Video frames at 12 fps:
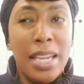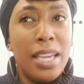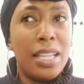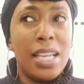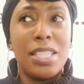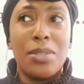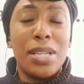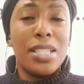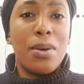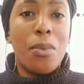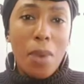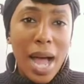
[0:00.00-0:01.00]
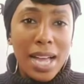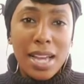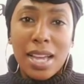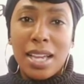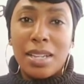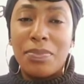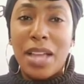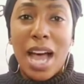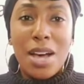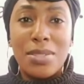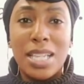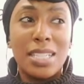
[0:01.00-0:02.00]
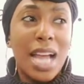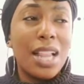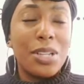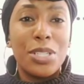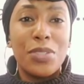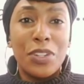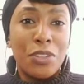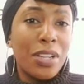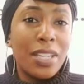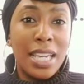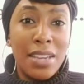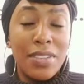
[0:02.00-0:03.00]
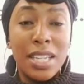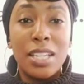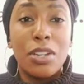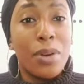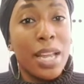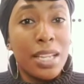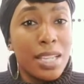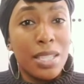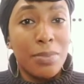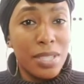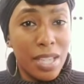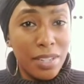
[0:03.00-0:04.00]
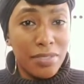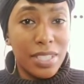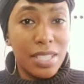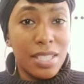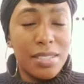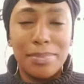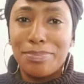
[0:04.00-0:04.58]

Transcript: And that's the reason why I was acknowledged for giving great customer service.